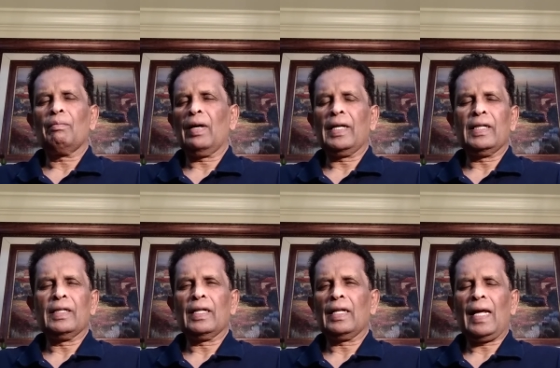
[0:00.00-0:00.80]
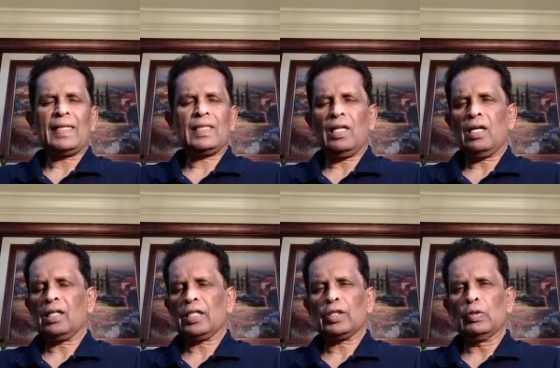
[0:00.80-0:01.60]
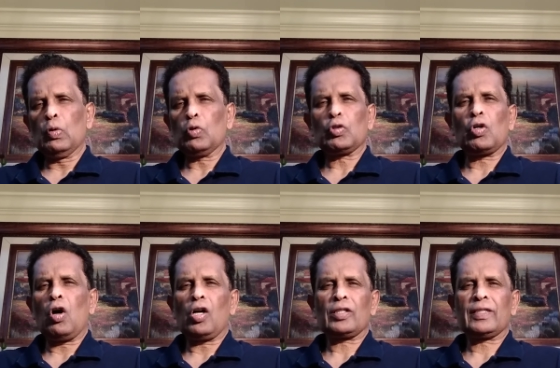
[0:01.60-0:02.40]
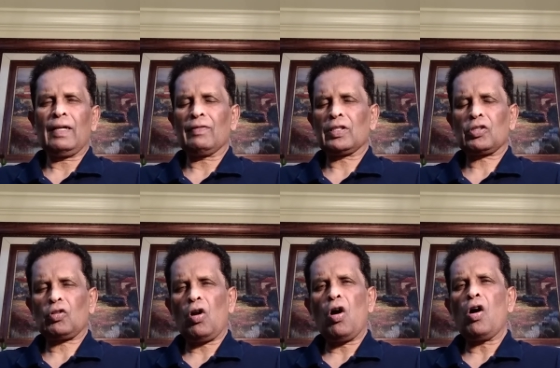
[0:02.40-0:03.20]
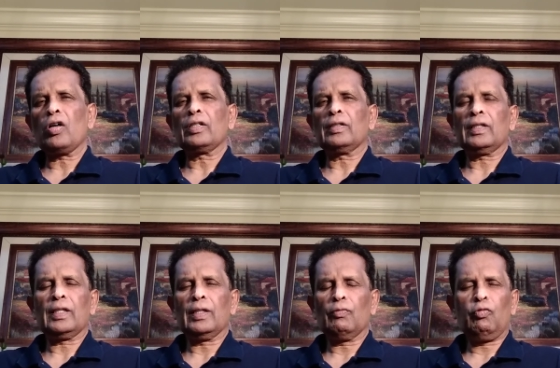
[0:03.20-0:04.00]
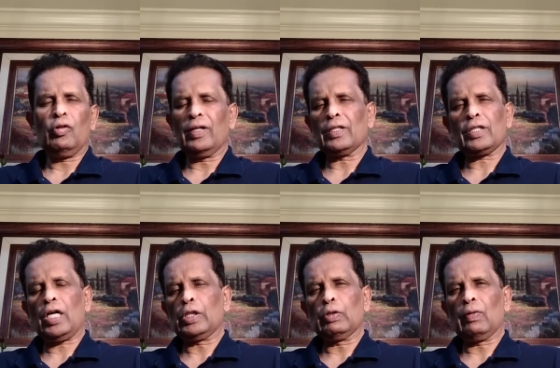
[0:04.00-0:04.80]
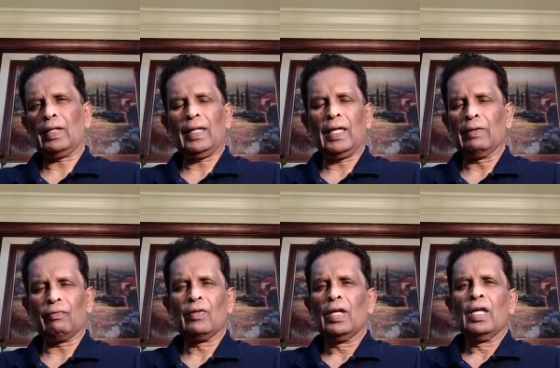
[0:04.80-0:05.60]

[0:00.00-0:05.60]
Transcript: mind, and as long as those gods have strong influence on your life,